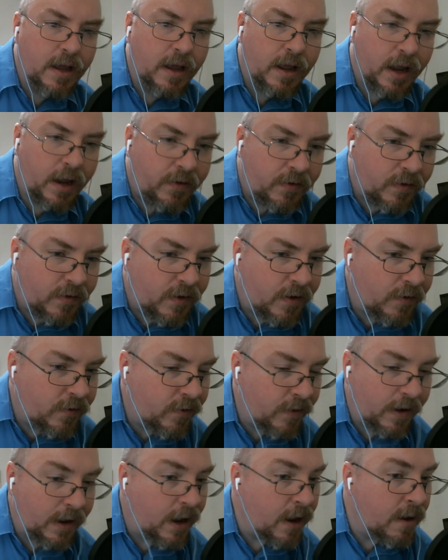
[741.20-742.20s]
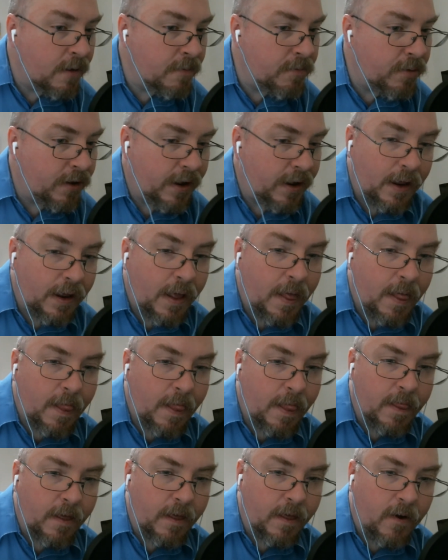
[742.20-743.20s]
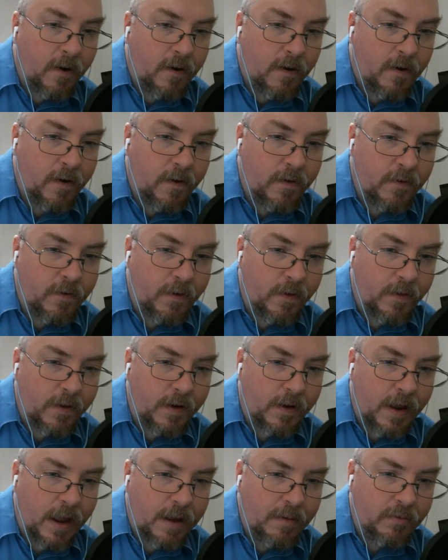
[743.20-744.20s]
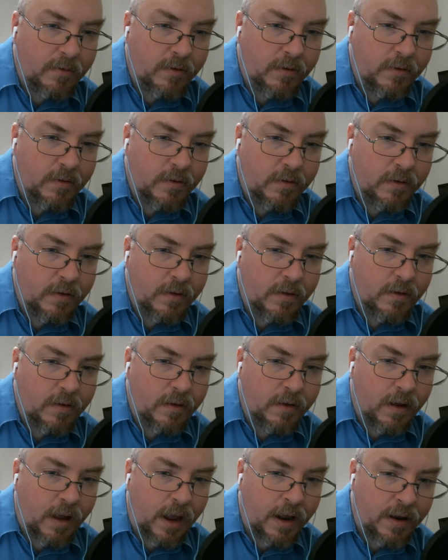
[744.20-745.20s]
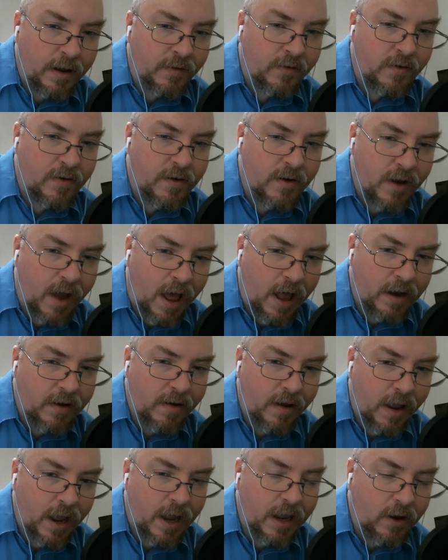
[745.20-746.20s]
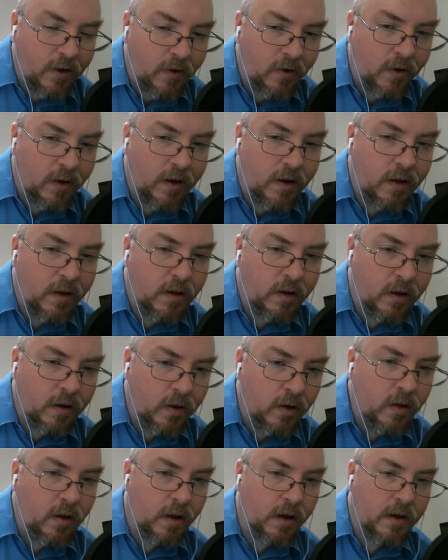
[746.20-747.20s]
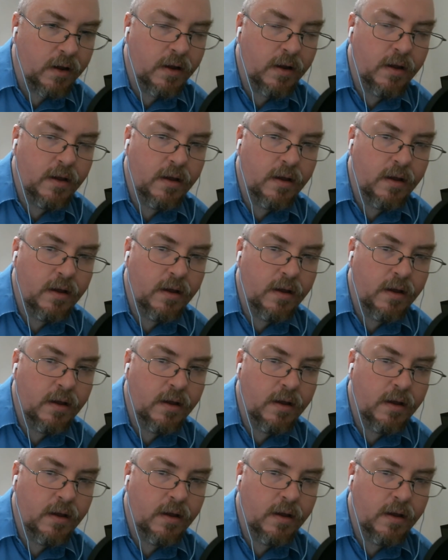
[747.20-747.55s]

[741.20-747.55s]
He's essentially putting the cards on the table, and it's not a good look.